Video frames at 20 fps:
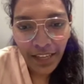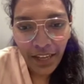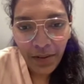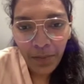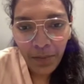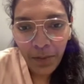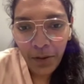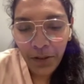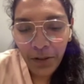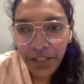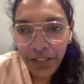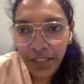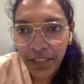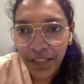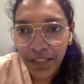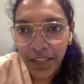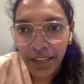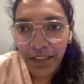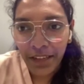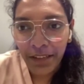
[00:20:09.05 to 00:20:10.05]
the yellow
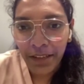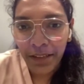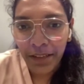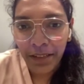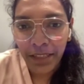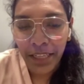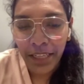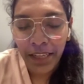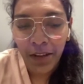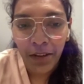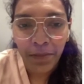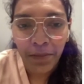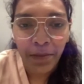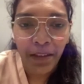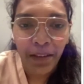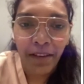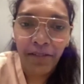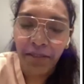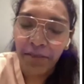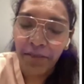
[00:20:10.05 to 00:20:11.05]
box
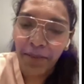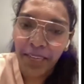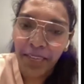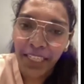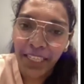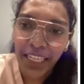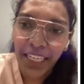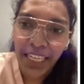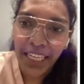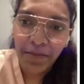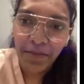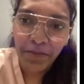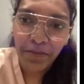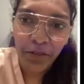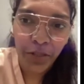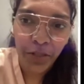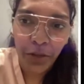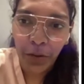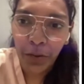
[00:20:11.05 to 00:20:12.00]
on behalf of my team,